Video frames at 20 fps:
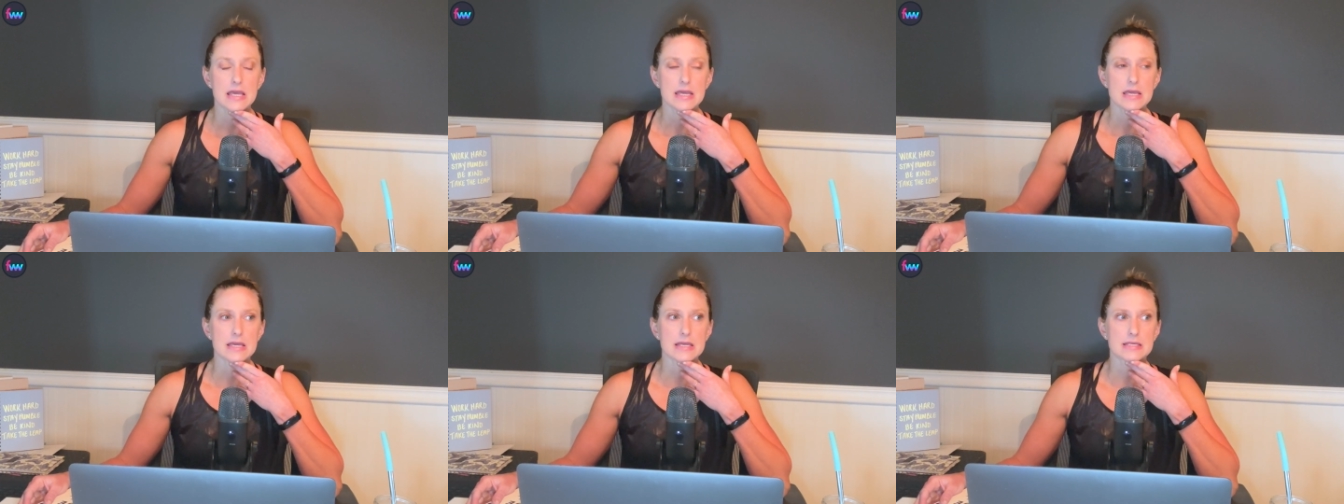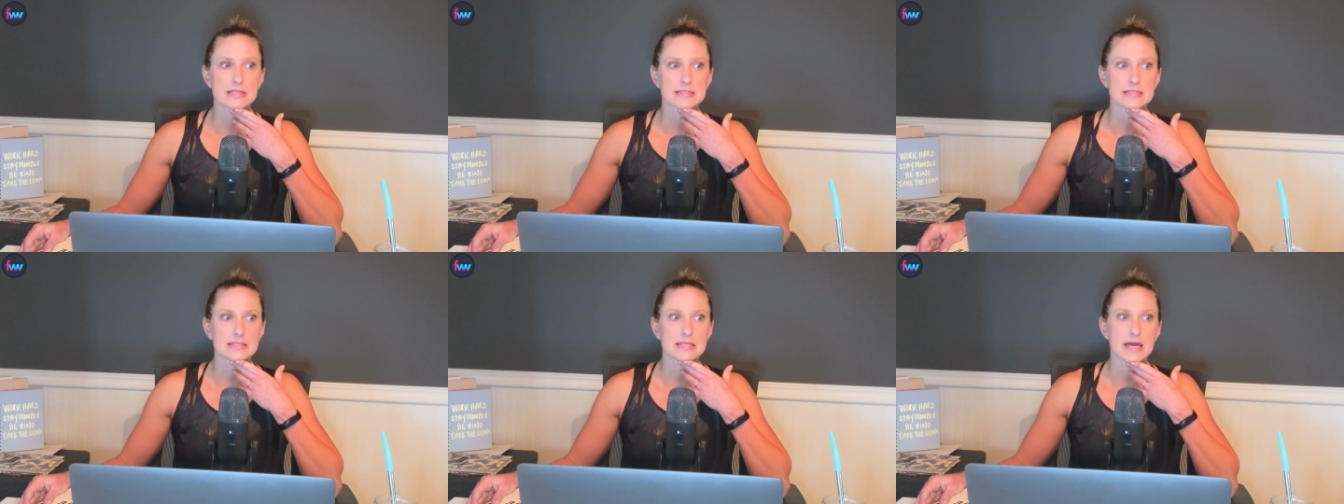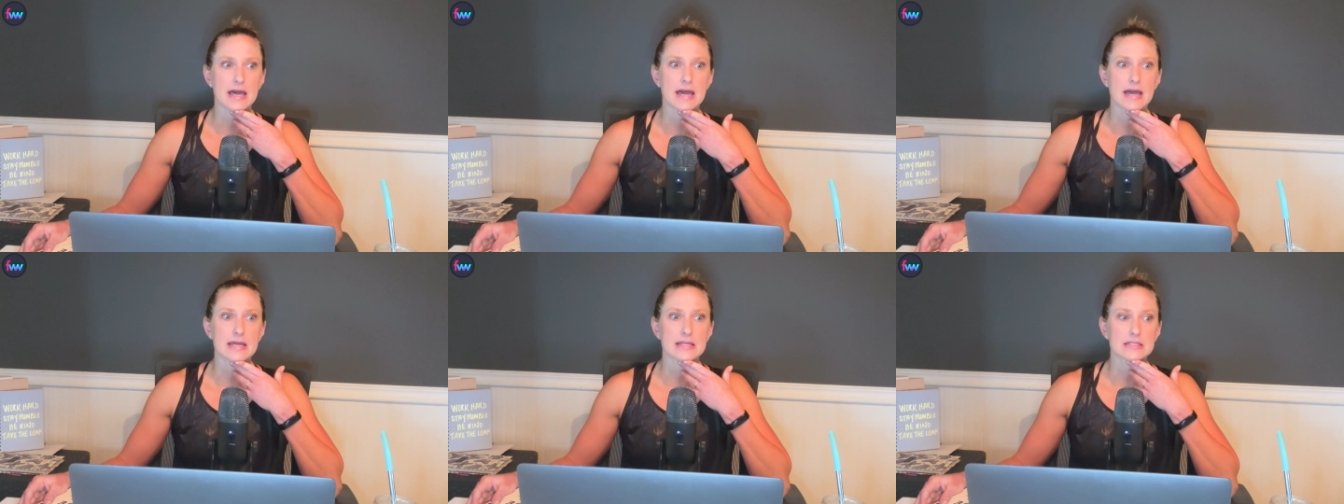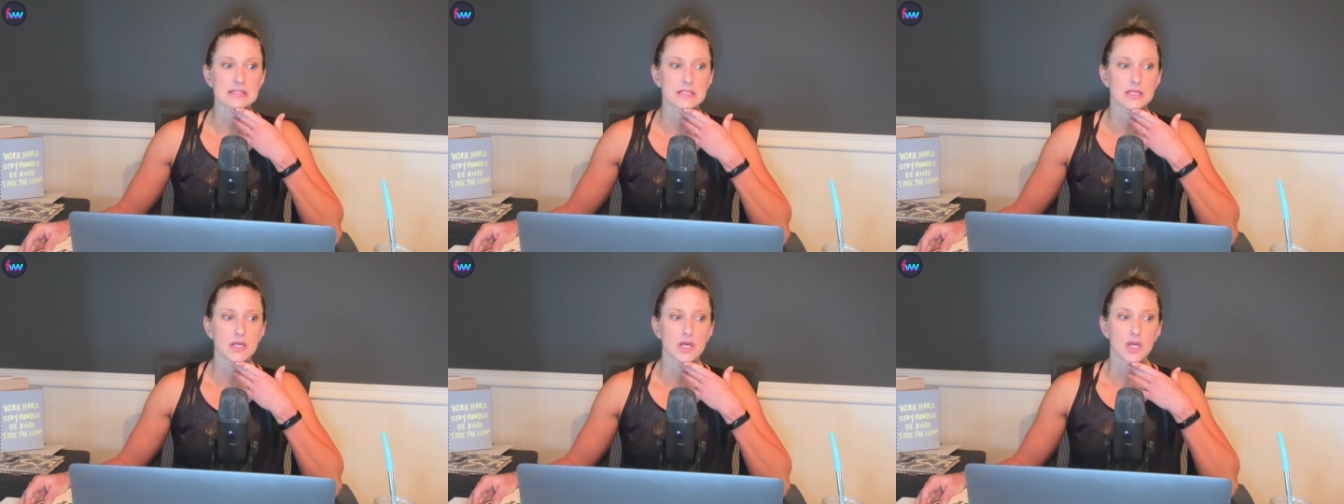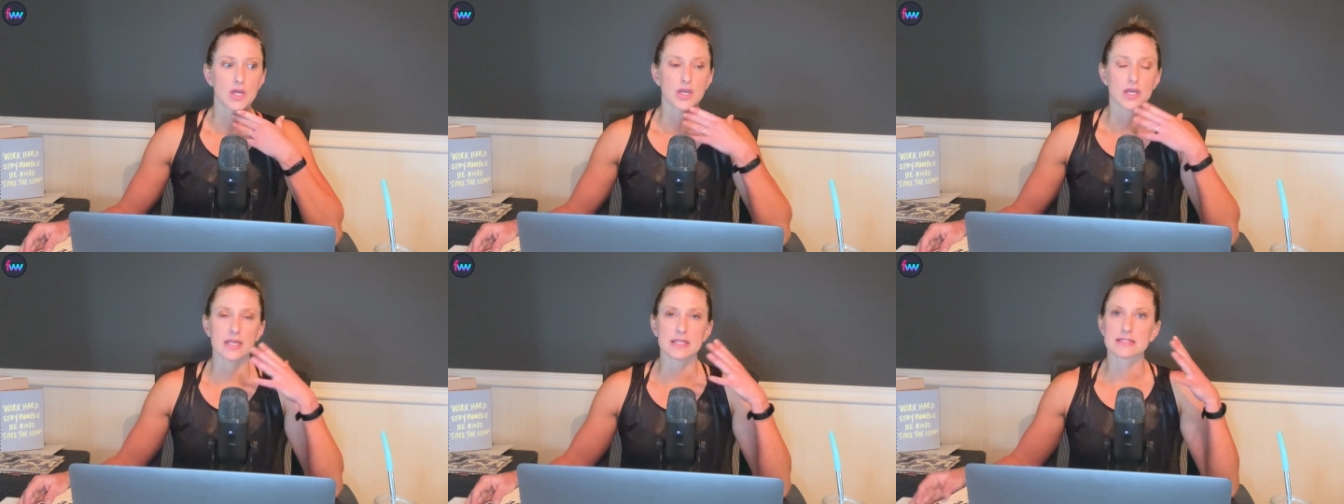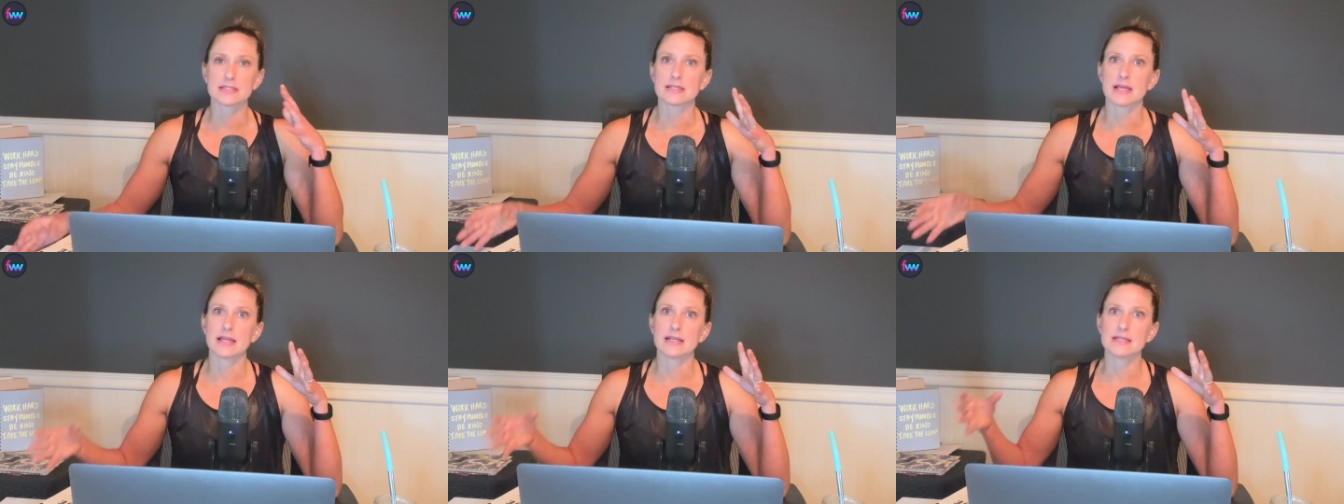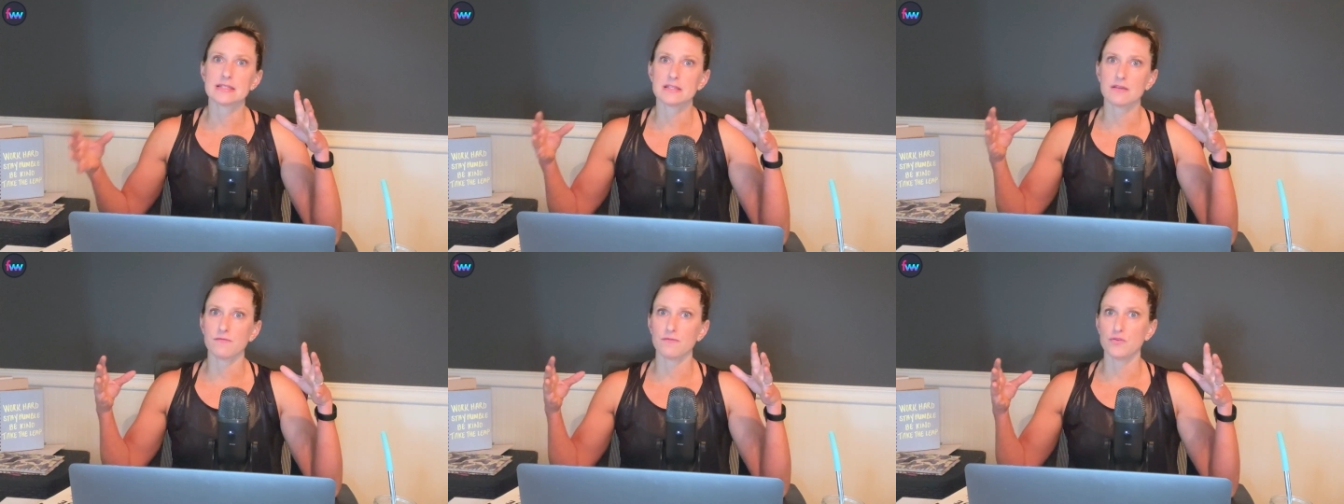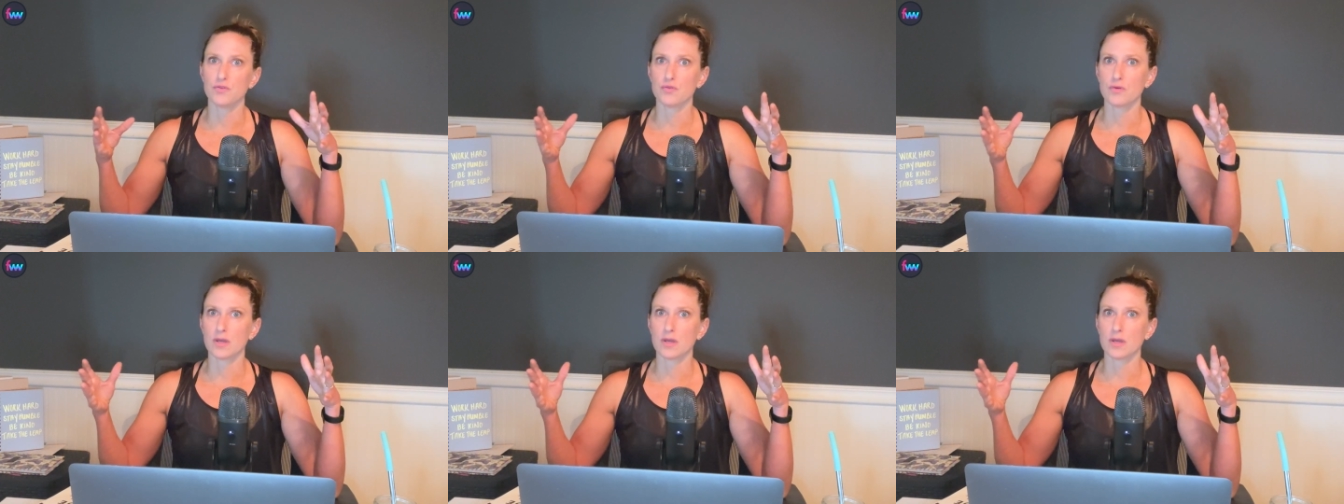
is that it's not as if you